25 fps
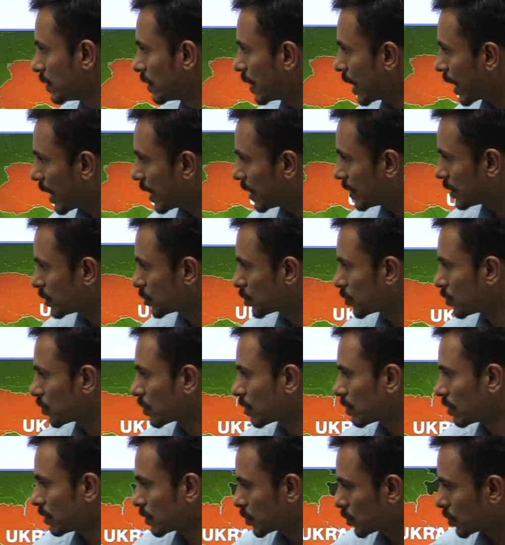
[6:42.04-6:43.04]
and
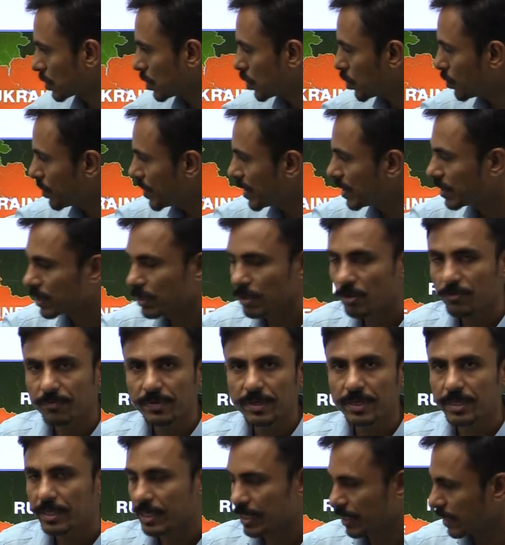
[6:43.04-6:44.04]
so government of
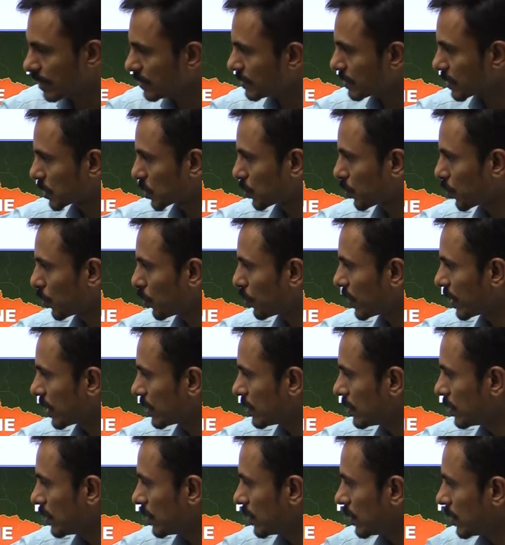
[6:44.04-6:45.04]
India is
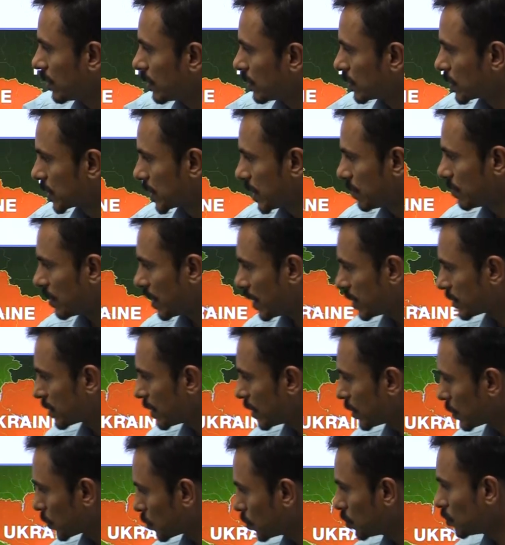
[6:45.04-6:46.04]
exploring some
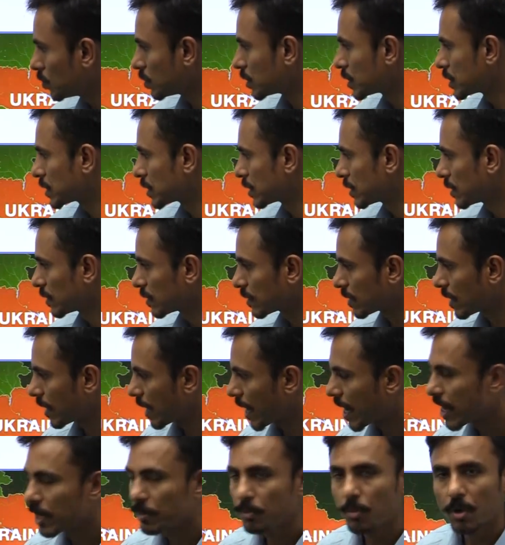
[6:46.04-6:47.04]
other routes, the
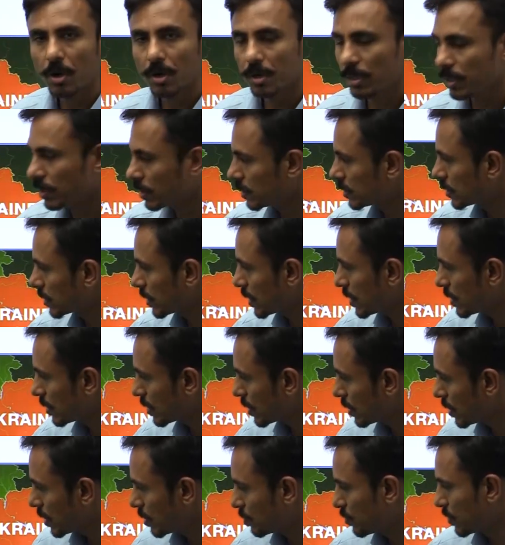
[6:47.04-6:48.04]
land borders in
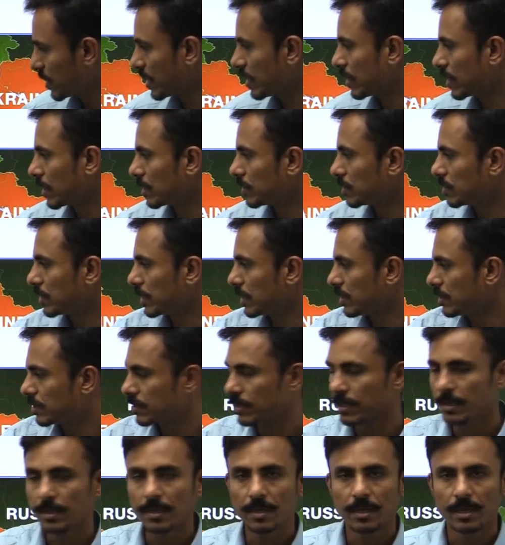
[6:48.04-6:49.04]
the neighboring
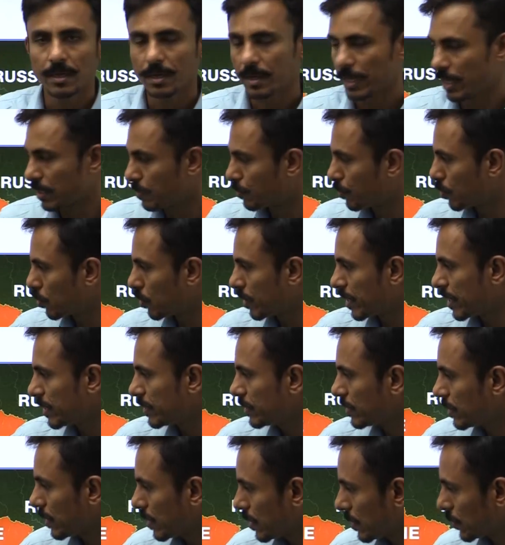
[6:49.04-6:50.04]
countries like
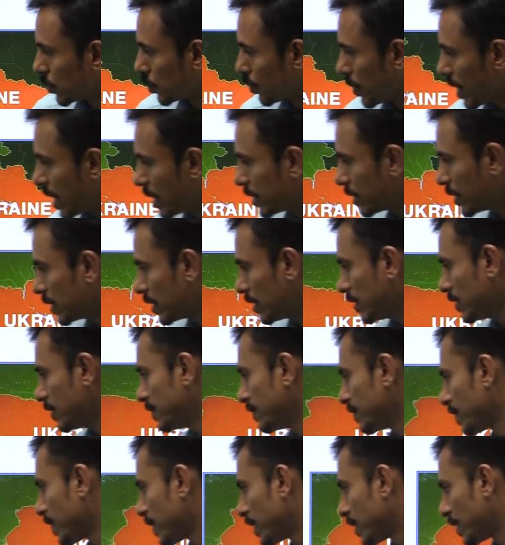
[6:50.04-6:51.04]
Poland, Romania,
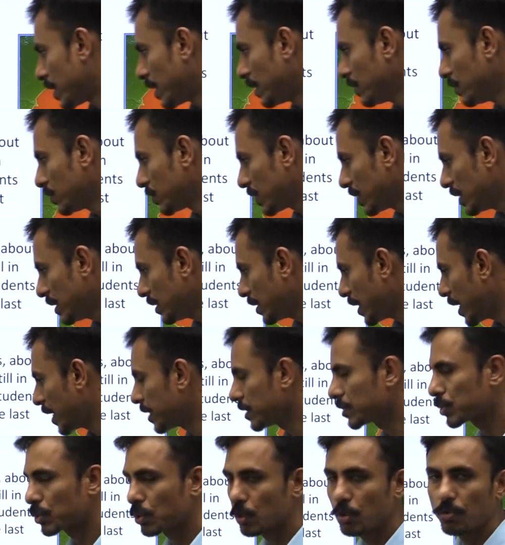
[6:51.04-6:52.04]
Hungary
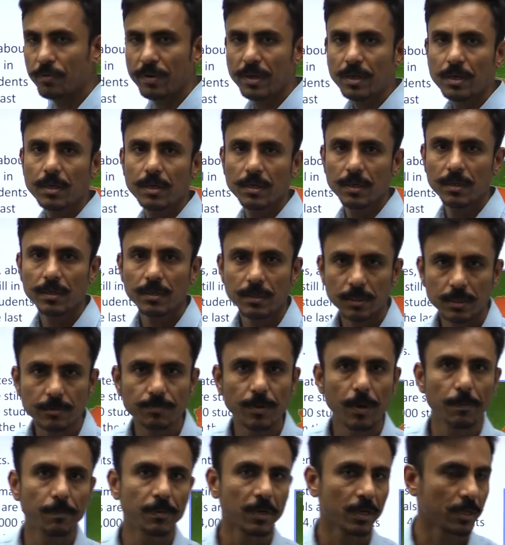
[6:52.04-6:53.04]
and Slovak
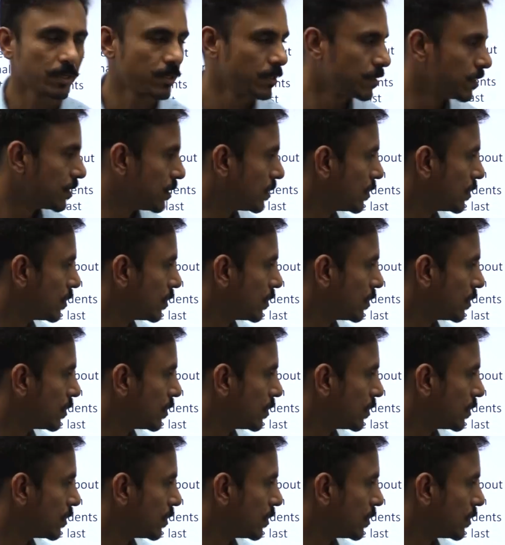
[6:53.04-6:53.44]
Republic.